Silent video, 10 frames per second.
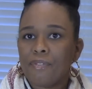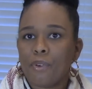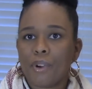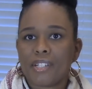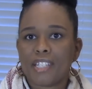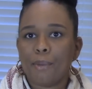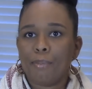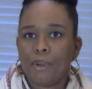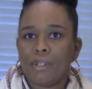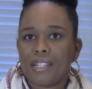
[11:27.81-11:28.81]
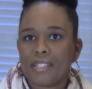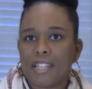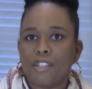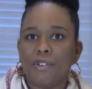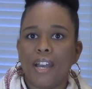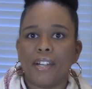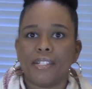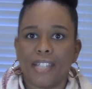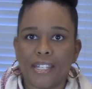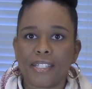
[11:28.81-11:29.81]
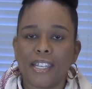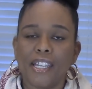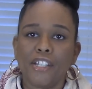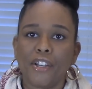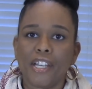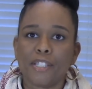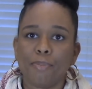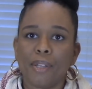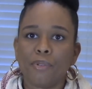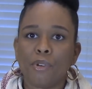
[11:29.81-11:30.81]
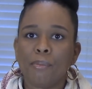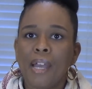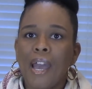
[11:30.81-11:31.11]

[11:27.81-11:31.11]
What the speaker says: for example, let's say you had a desk in your guest bedroom